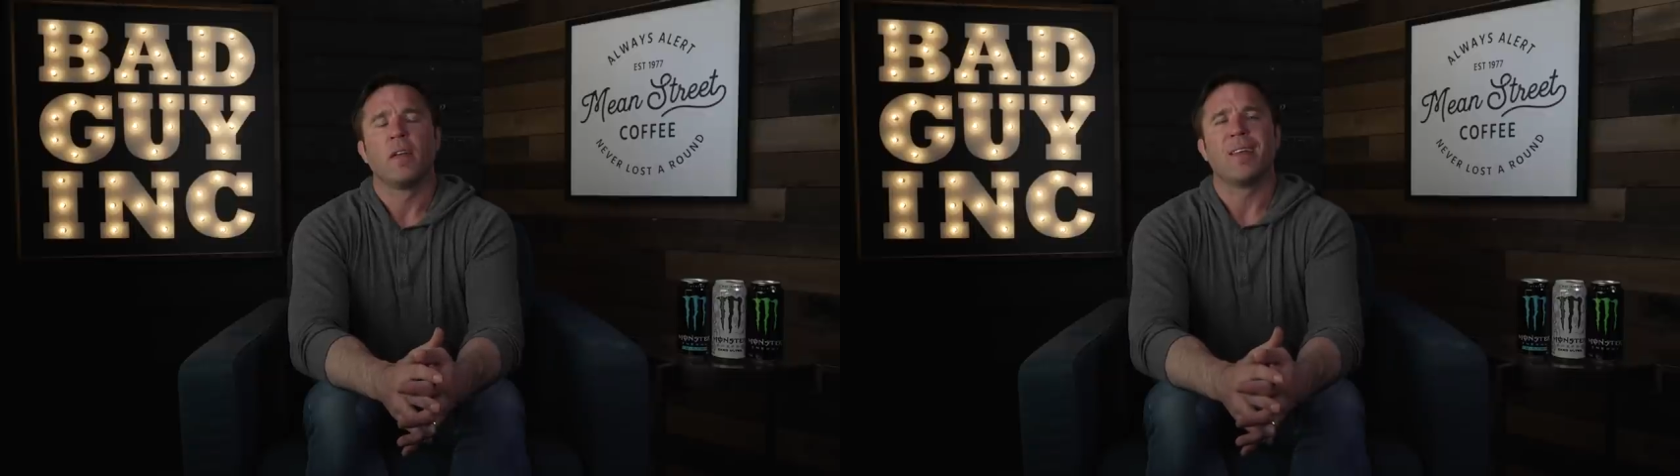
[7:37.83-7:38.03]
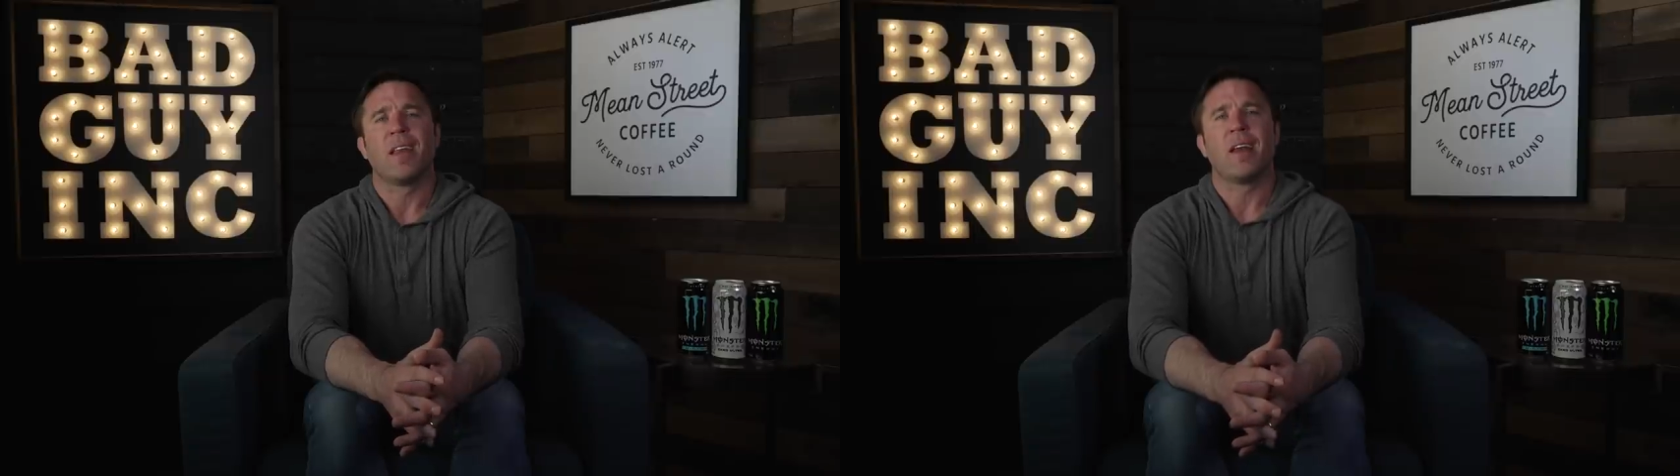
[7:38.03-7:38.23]

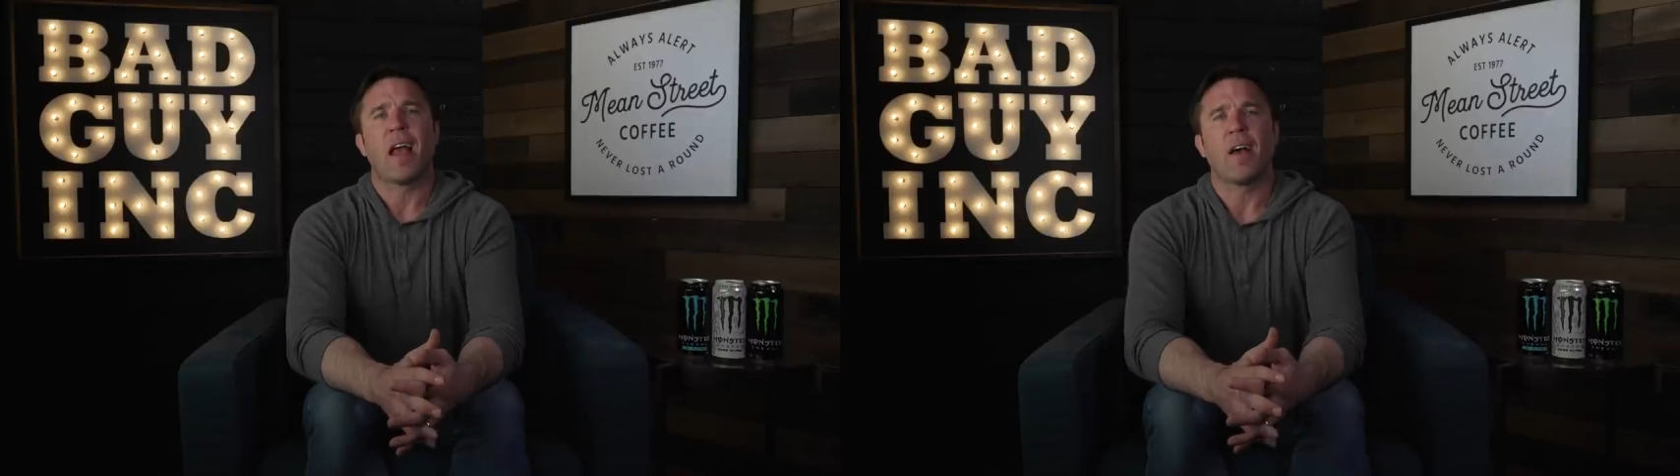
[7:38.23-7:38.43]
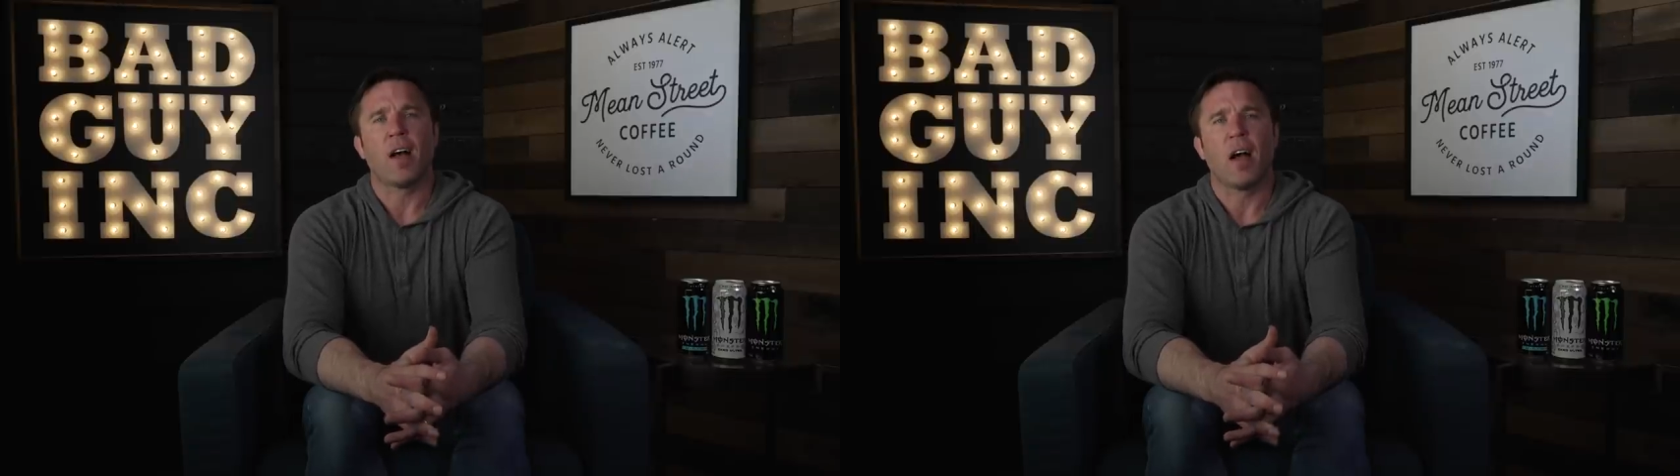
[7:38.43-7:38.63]
that didn't
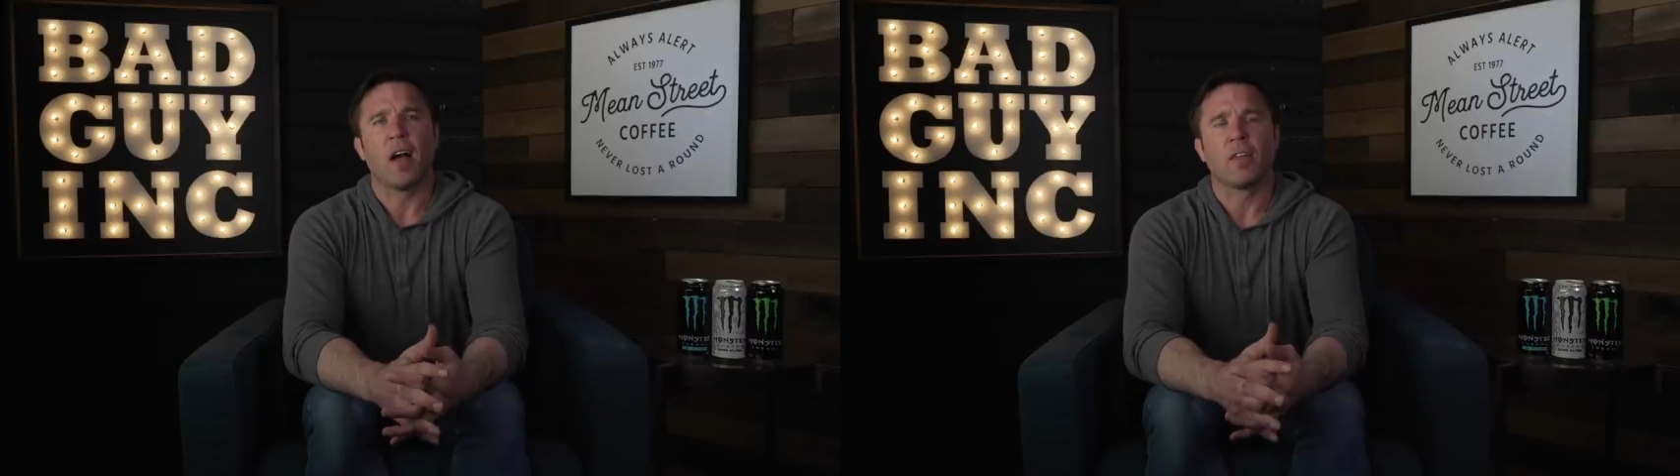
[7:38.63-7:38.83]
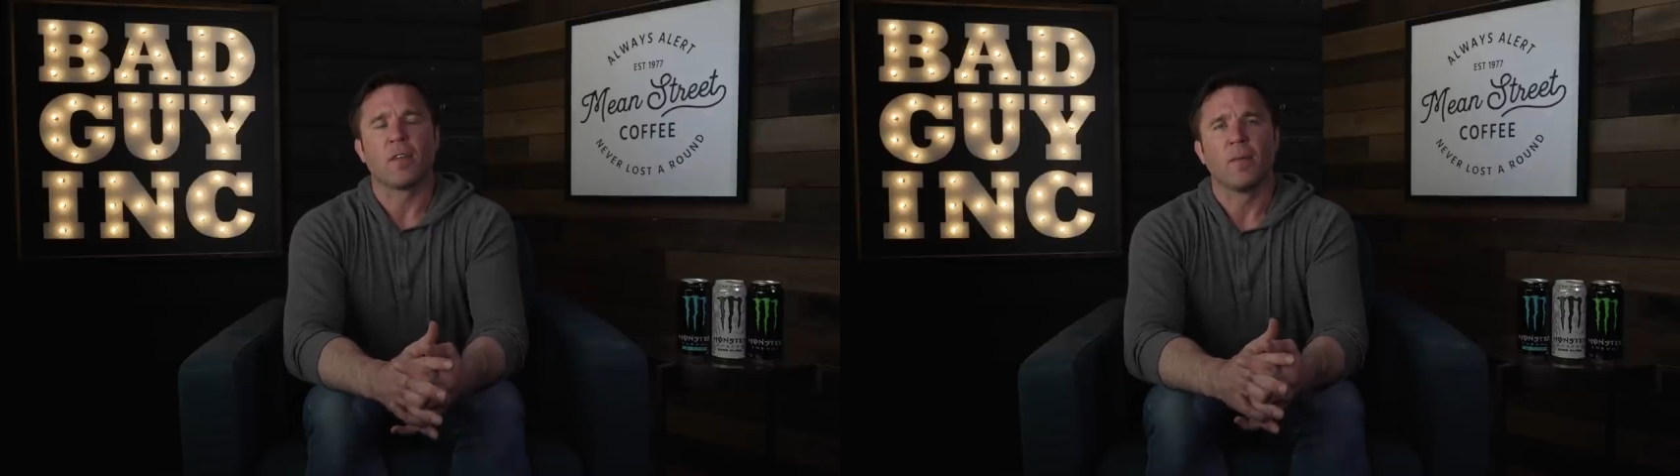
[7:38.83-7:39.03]
have
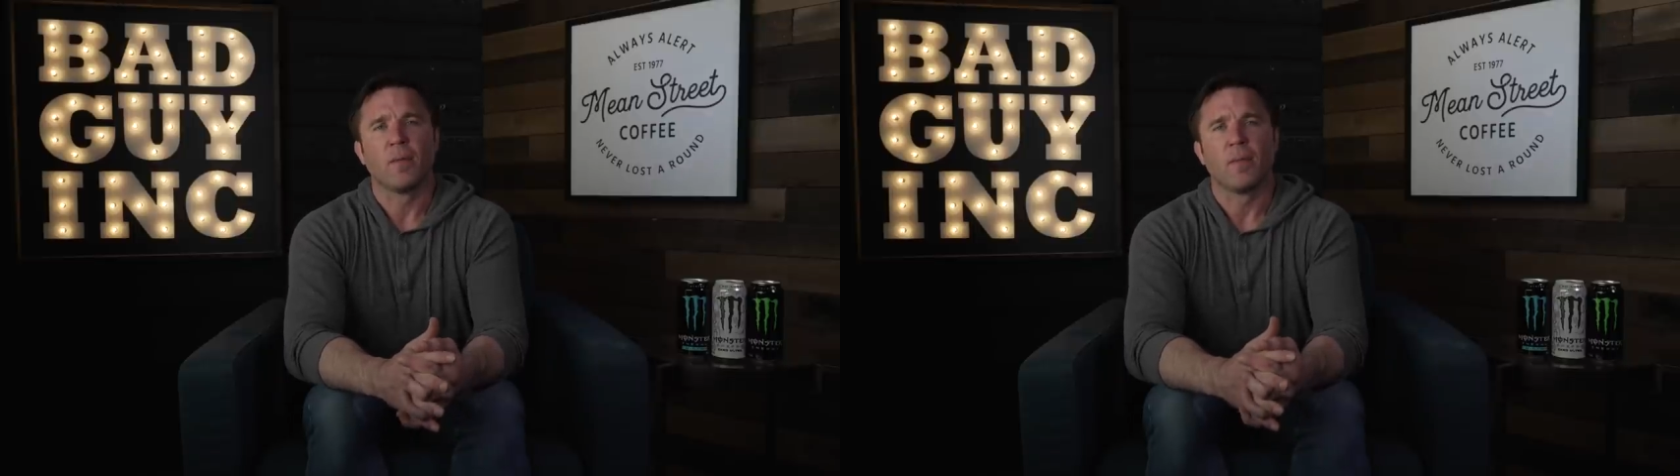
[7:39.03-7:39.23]
eyes.